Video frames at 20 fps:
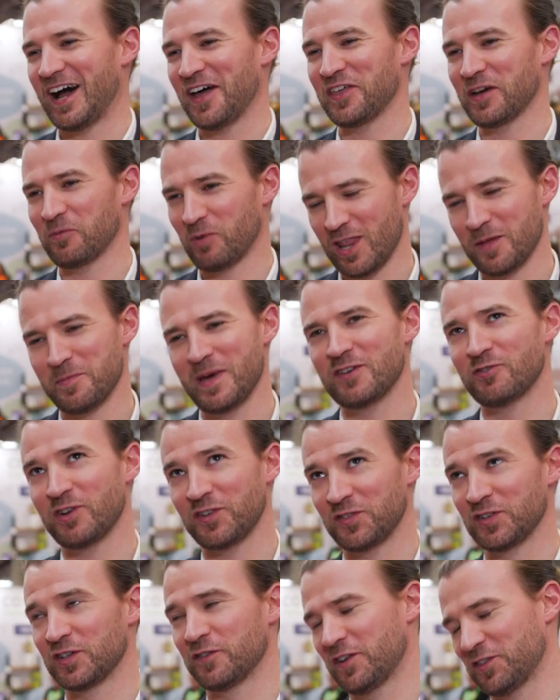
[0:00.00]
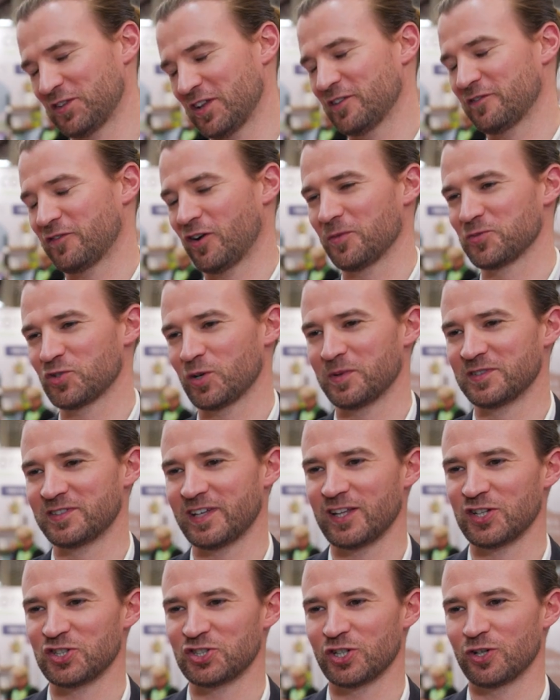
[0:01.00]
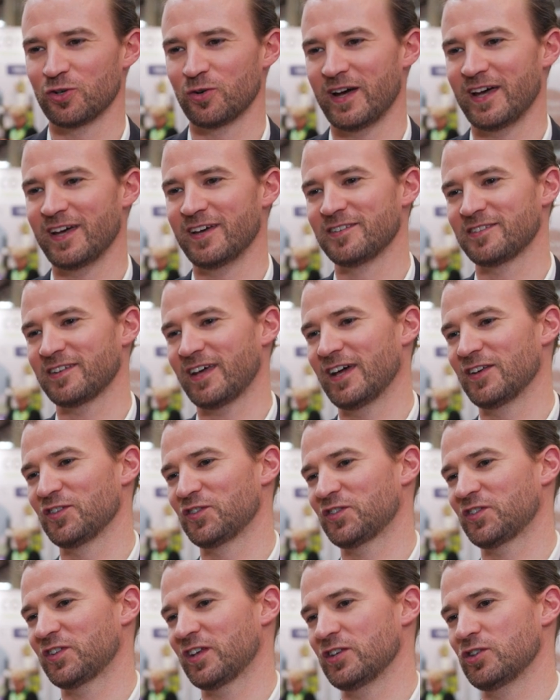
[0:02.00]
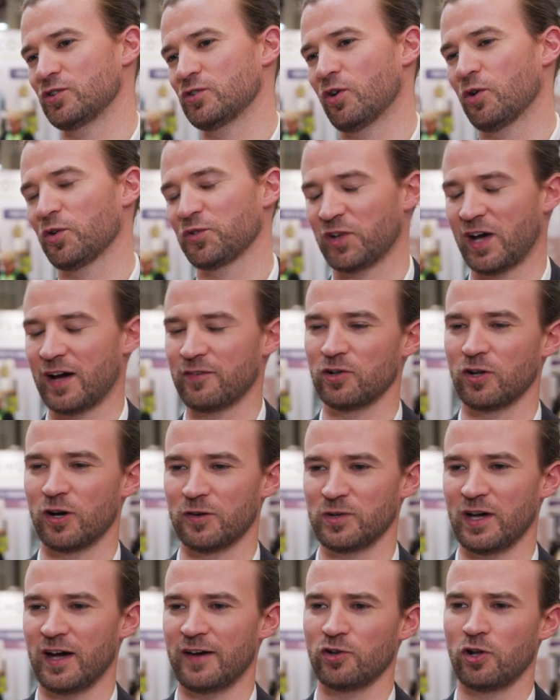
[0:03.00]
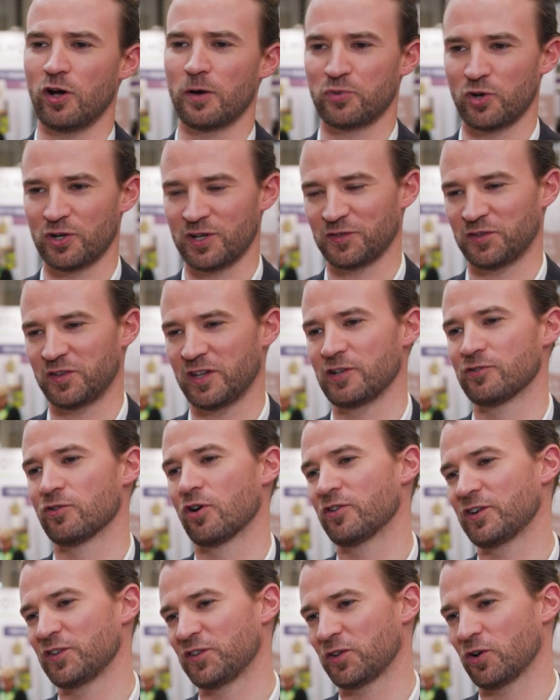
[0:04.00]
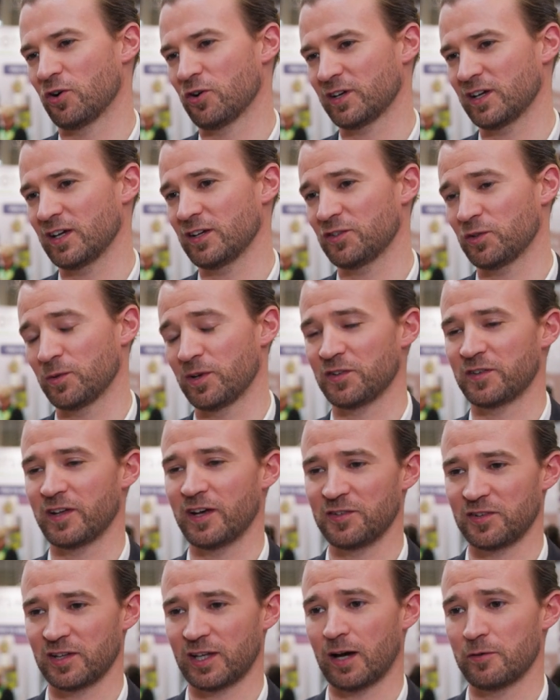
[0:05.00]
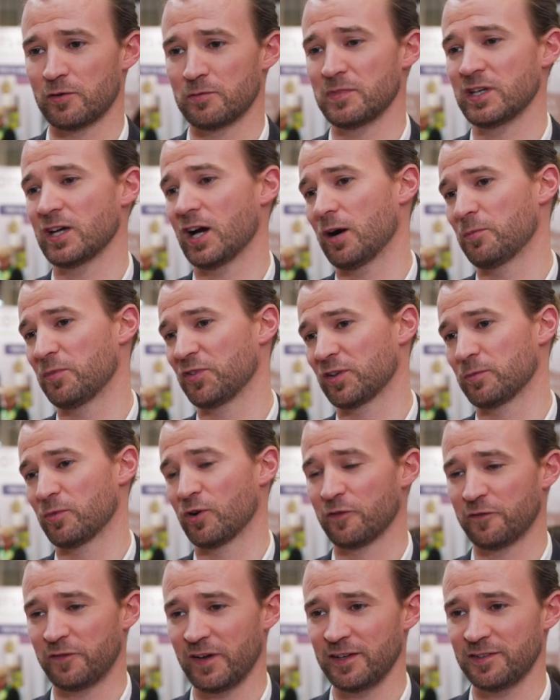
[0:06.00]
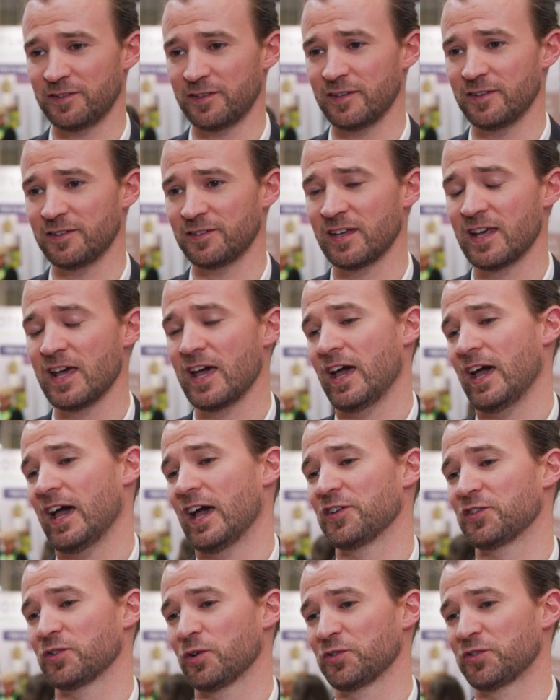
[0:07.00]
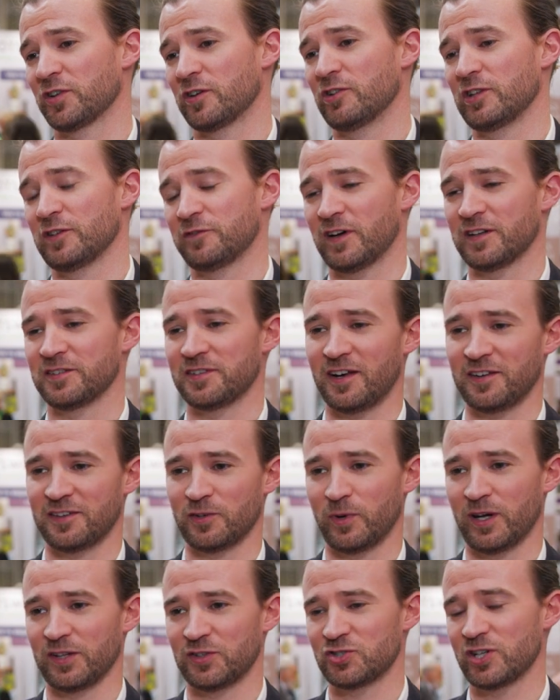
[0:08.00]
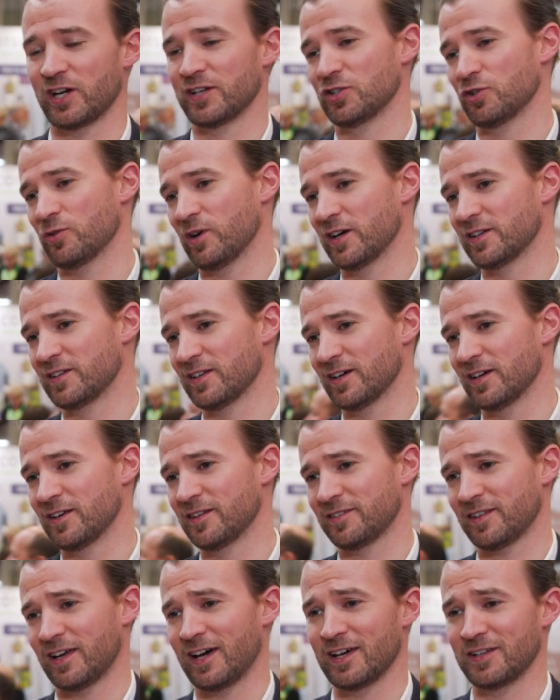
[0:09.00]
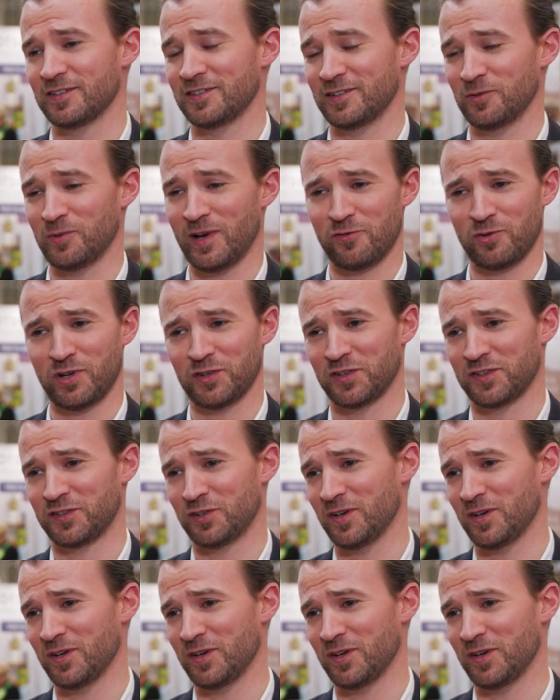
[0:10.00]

I think one of the main reasons to visit the Farm Shop and Deli Show is you have a lot of products that you're already stocking, so it's nice to come and meet up some old faces. It's also a really fantastic way to check new ideas and see what everyone else is